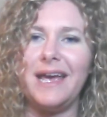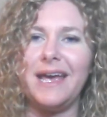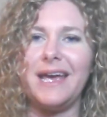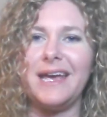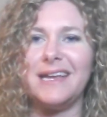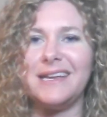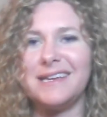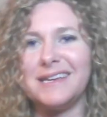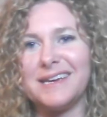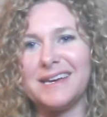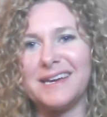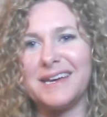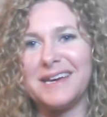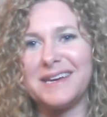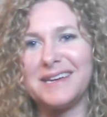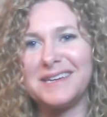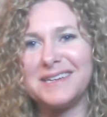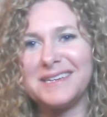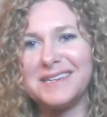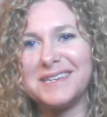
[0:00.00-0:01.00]
and
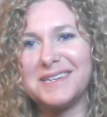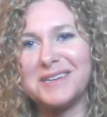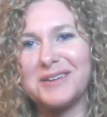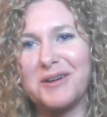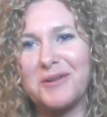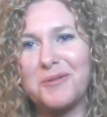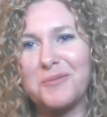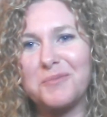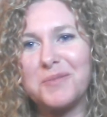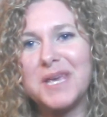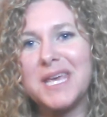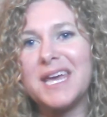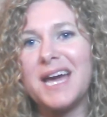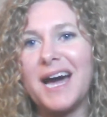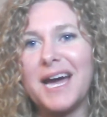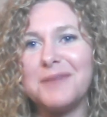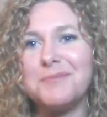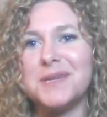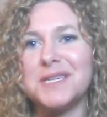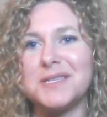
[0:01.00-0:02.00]
uh, you know
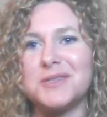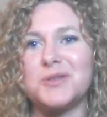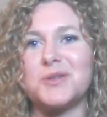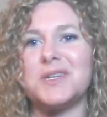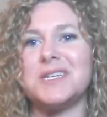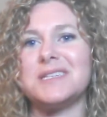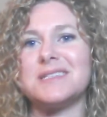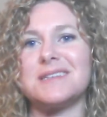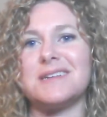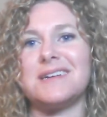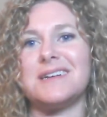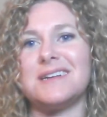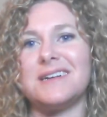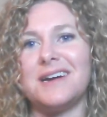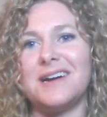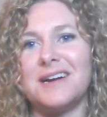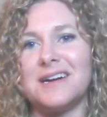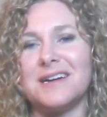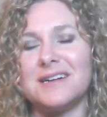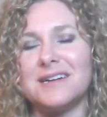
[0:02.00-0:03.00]
PI mysteries are
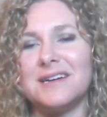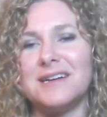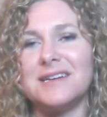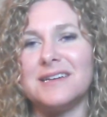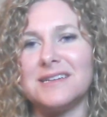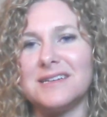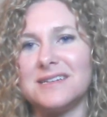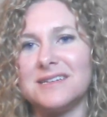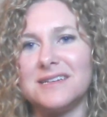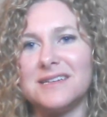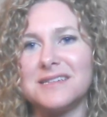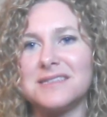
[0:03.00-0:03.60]
are a,